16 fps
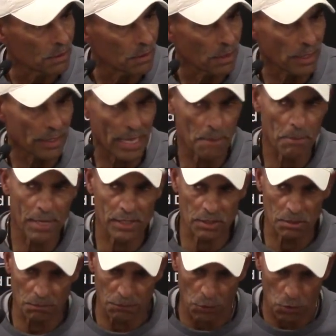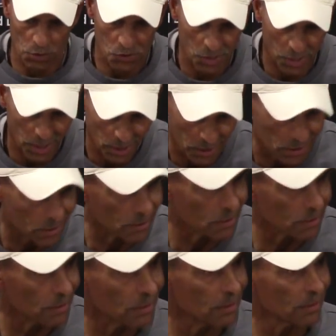And that makes them focus in.
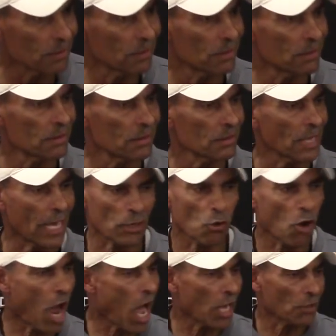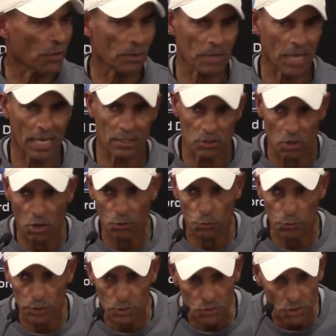I don't holler, I kind of talk
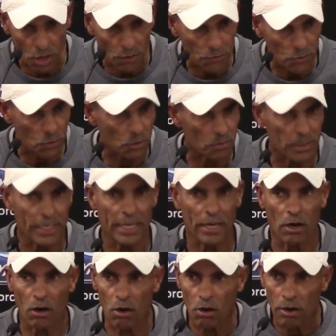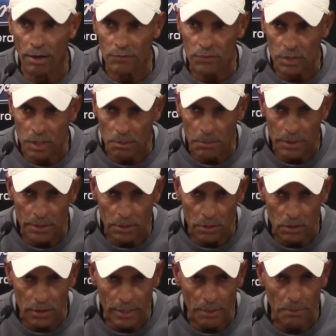real soft to them. And they all have to come in there
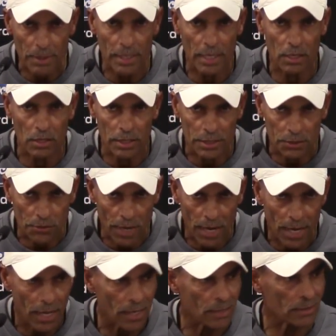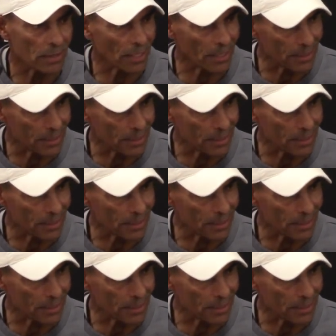and look at me, and I look at their eyes and I